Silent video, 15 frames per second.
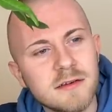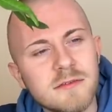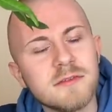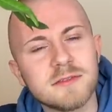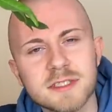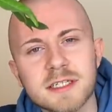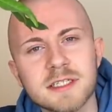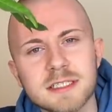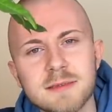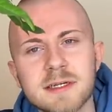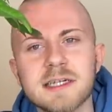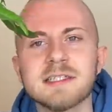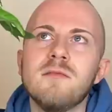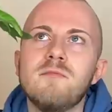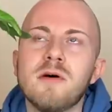was a good
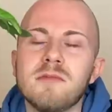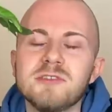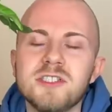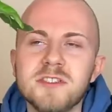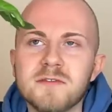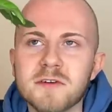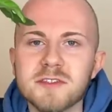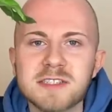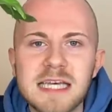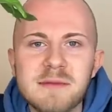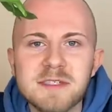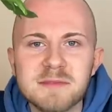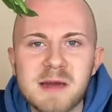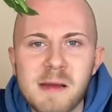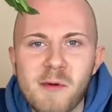experience. But when she first came
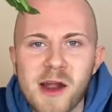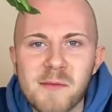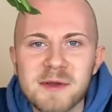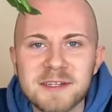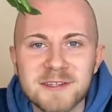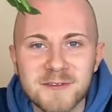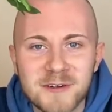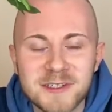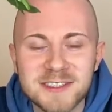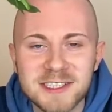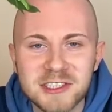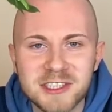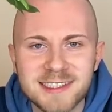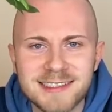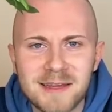into my apartment, the first thing
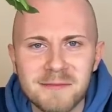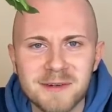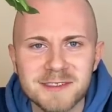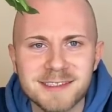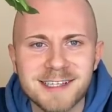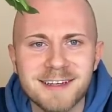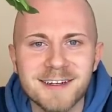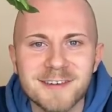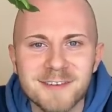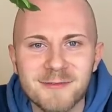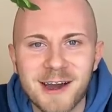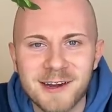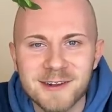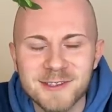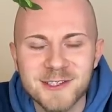she said was,
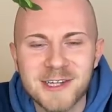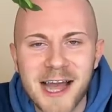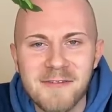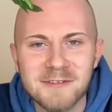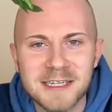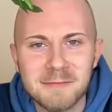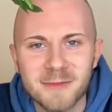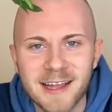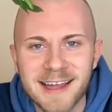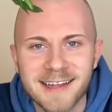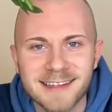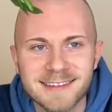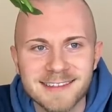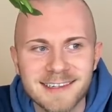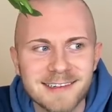why don't you have any
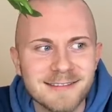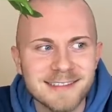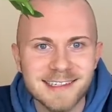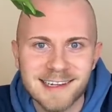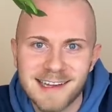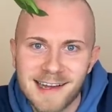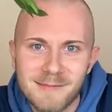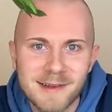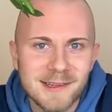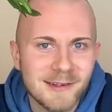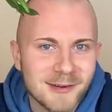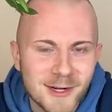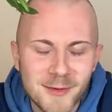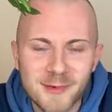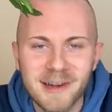plants? And I was like, I have my little
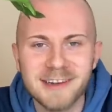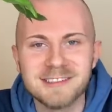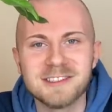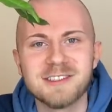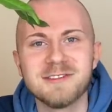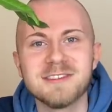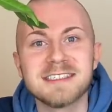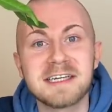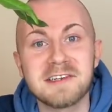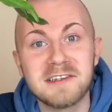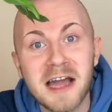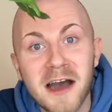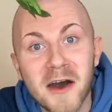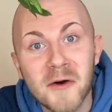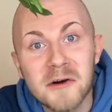herb garden. She was like,
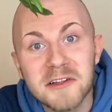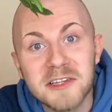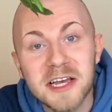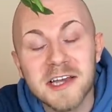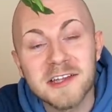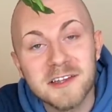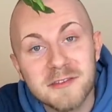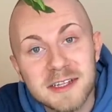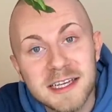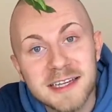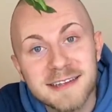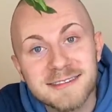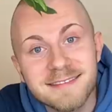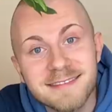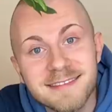no, like you
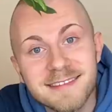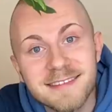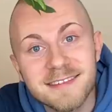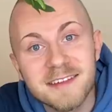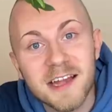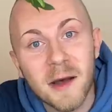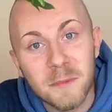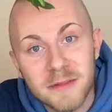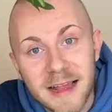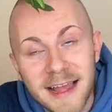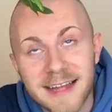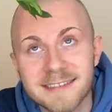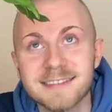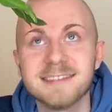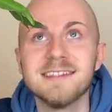need a
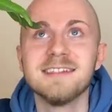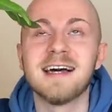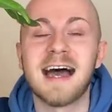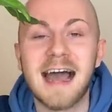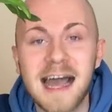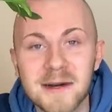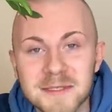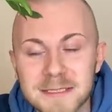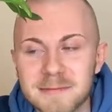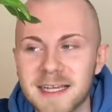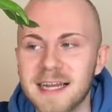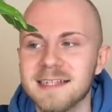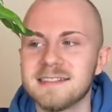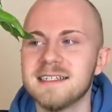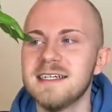plant, a house
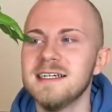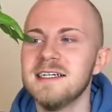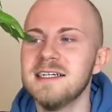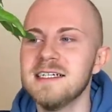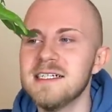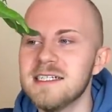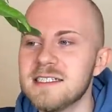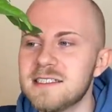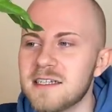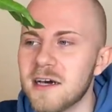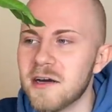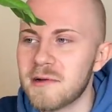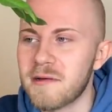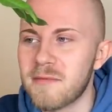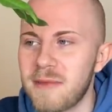plant. So
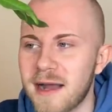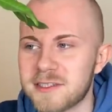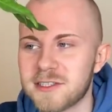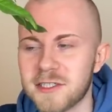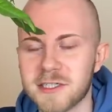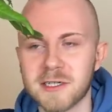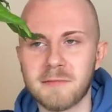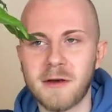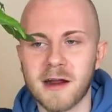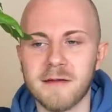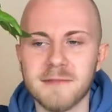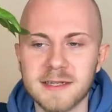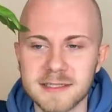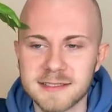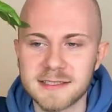we went back to her
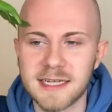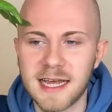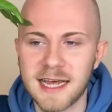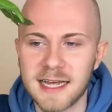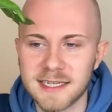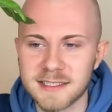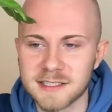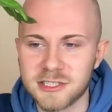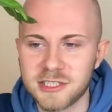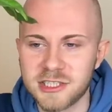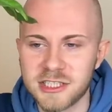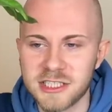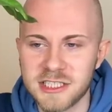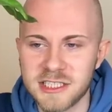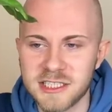apartment, and
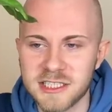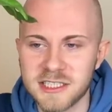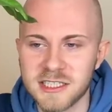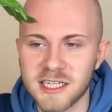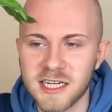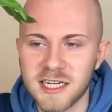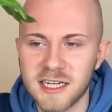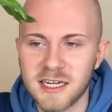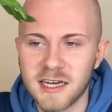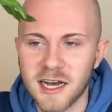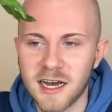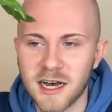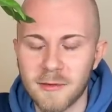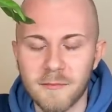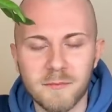she
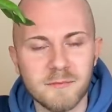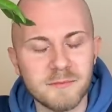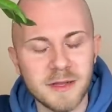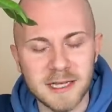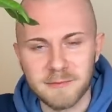uh, like